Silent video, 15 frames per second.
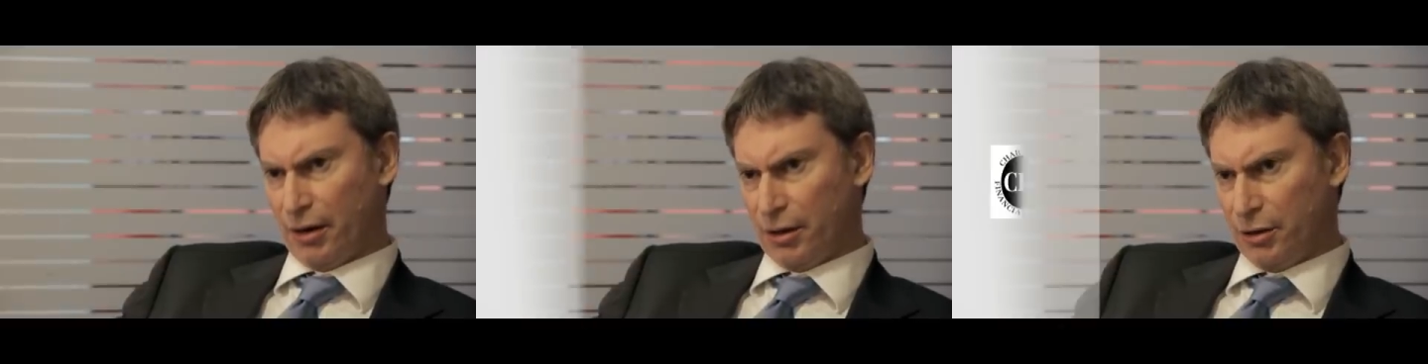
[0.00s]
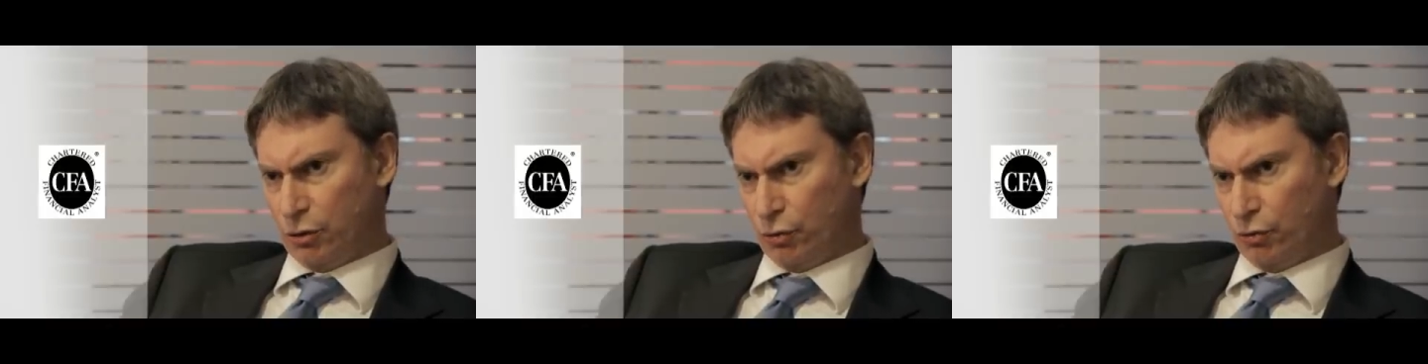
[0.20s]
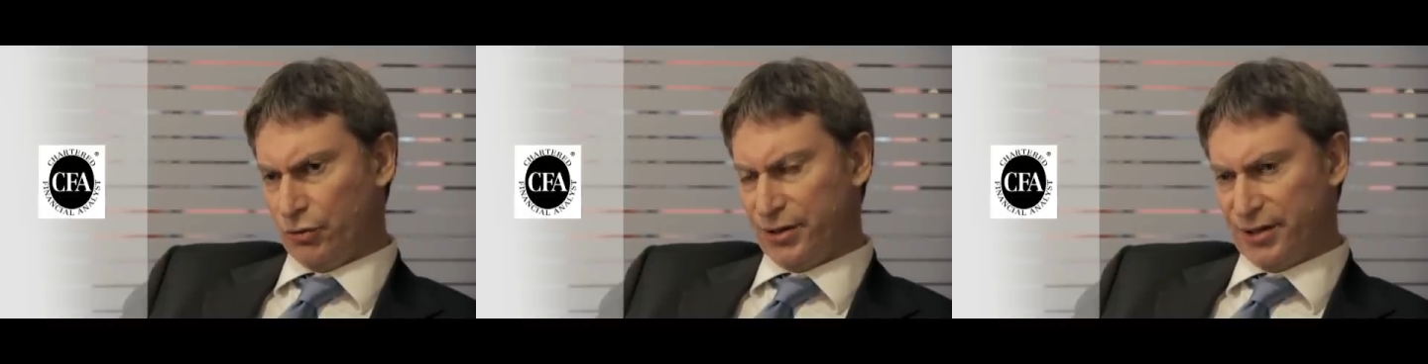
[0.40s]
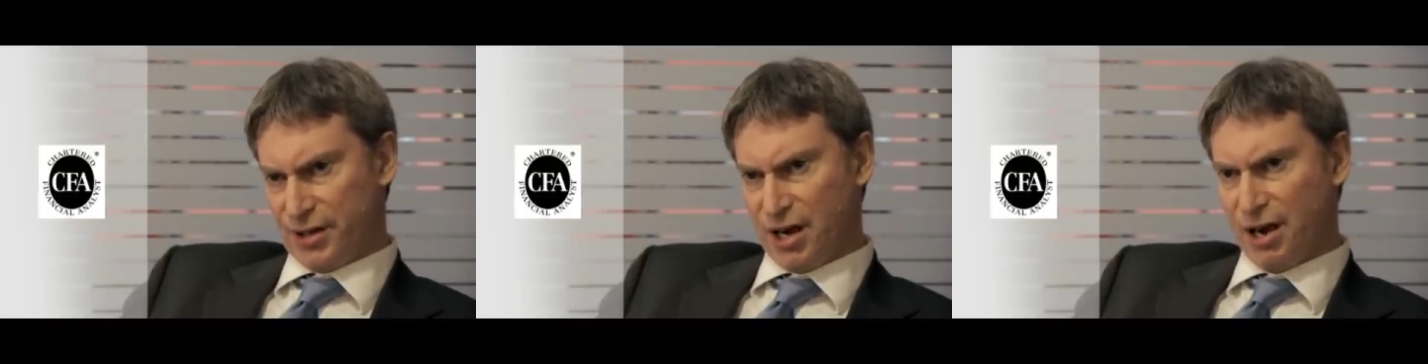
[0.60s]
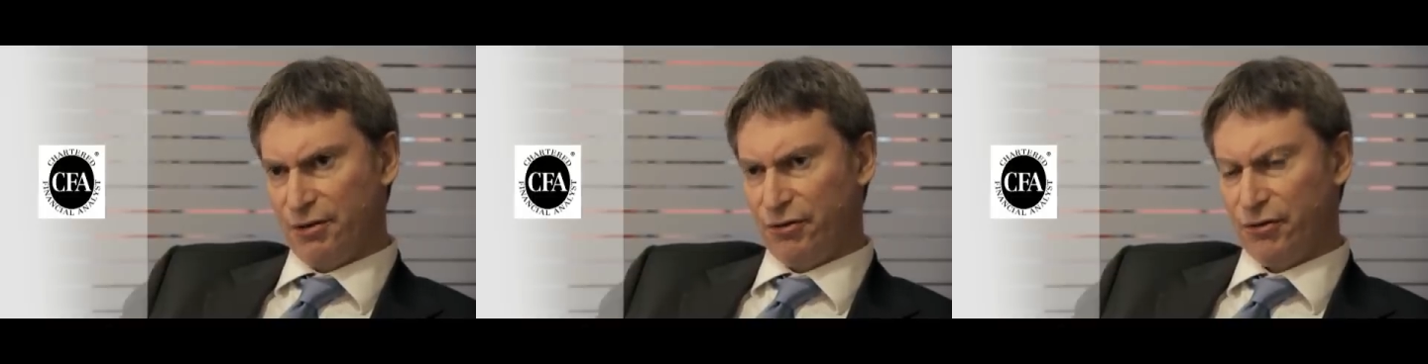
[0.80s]
into the
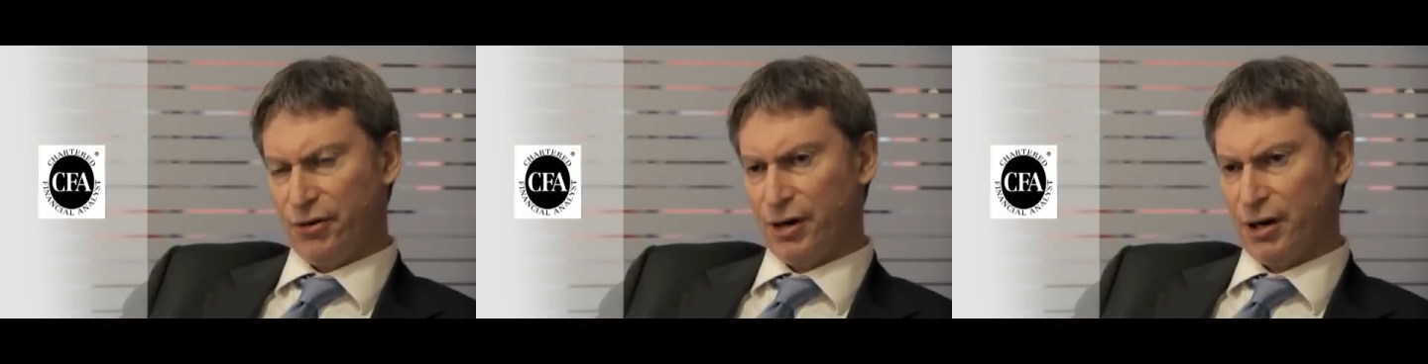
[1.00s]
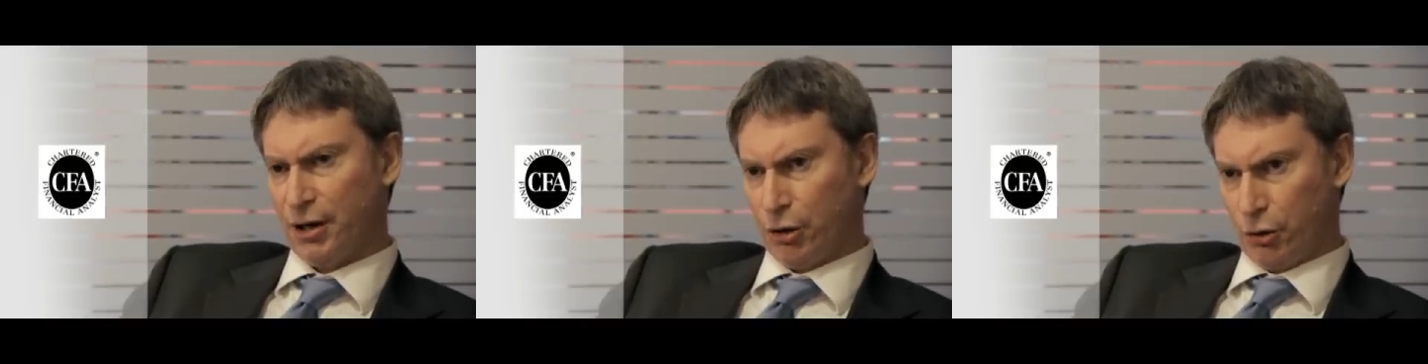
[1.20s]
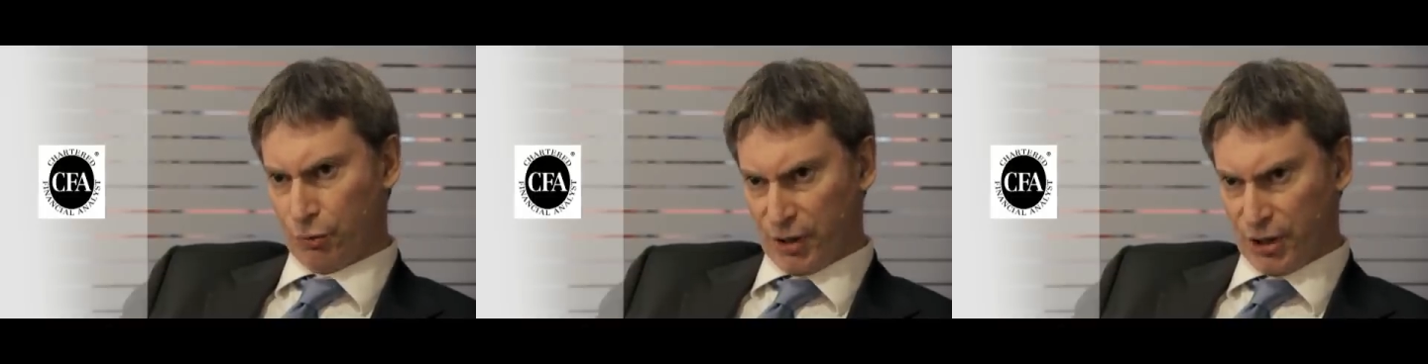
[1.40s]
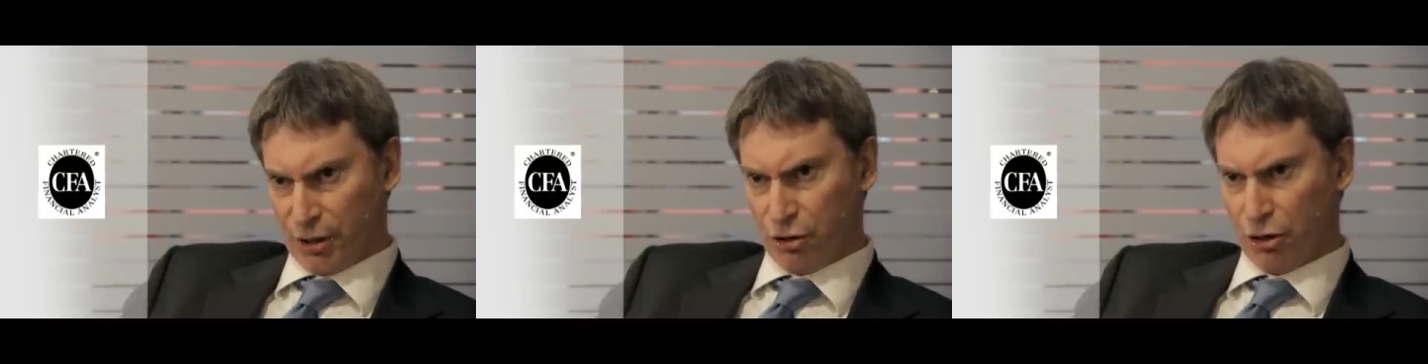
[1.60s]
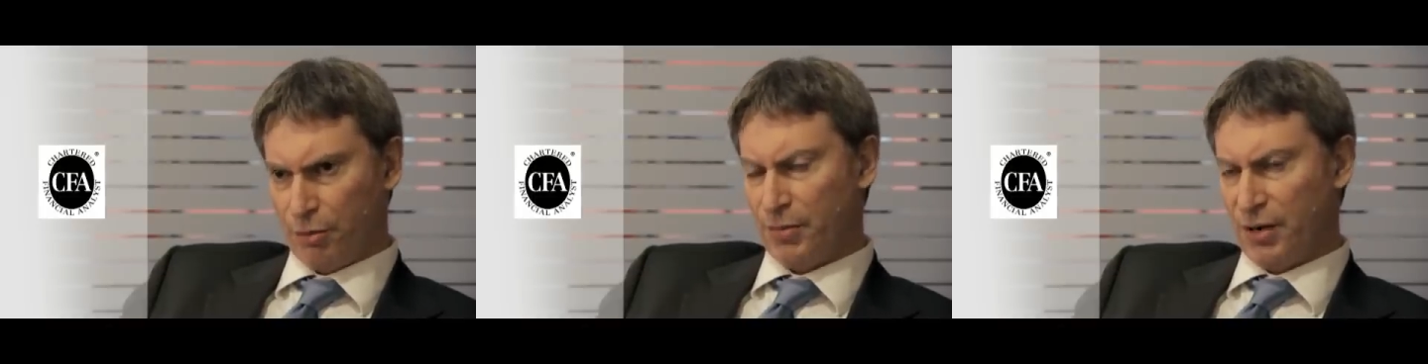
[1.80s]
CFA
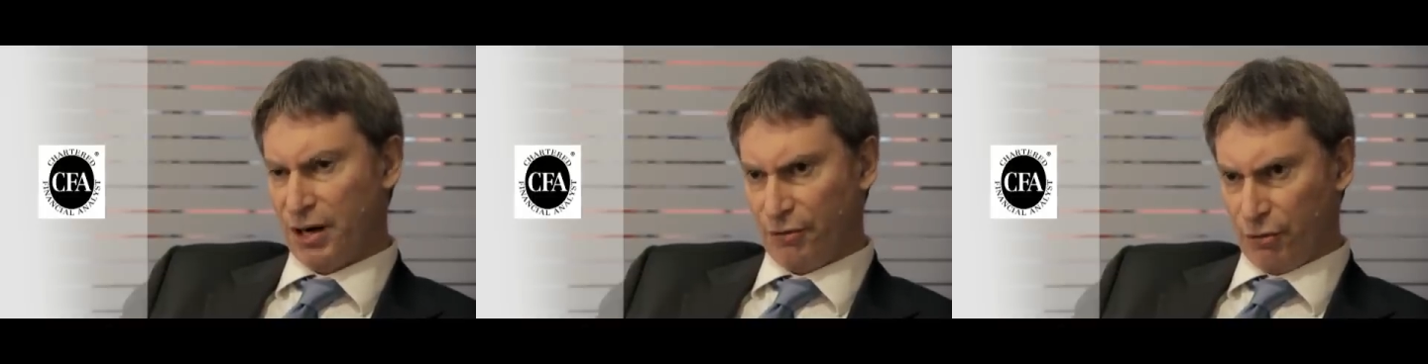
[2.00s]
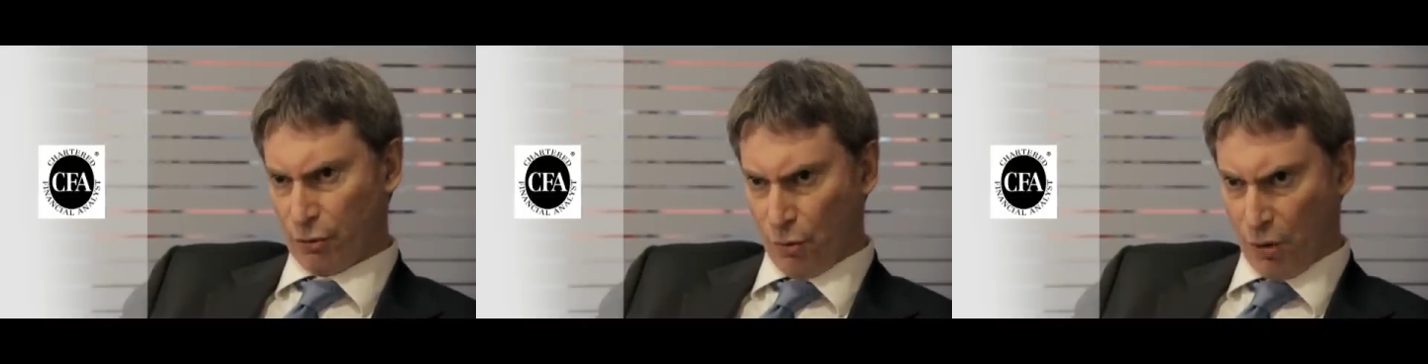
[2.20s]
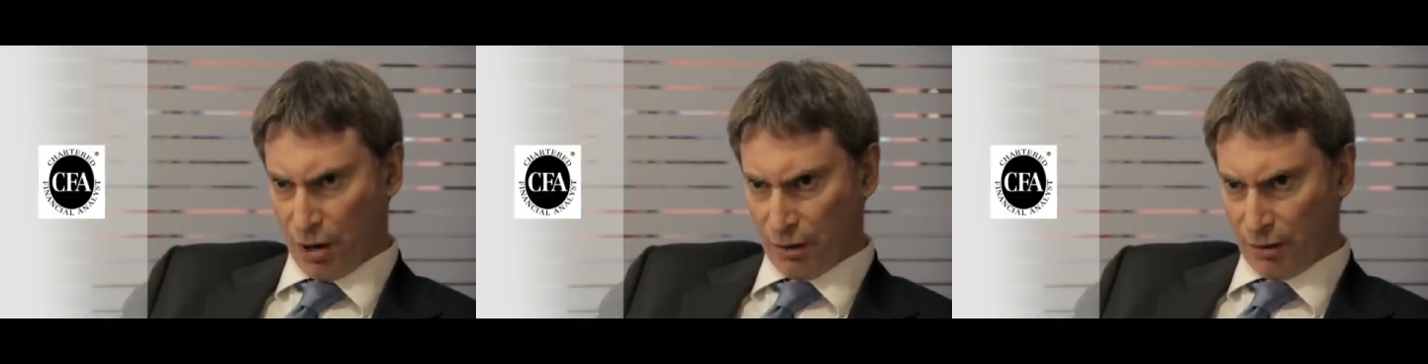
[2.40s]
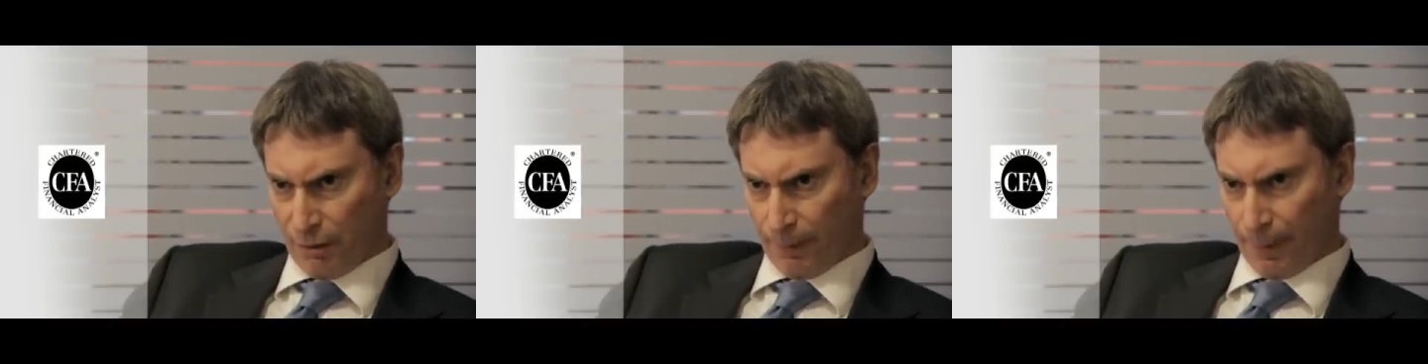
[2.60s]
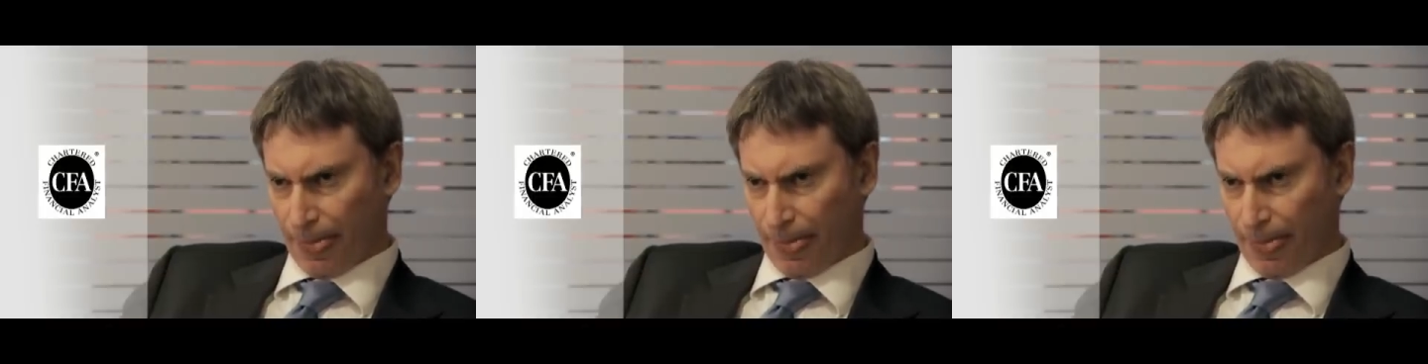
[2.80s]
curriculum level 1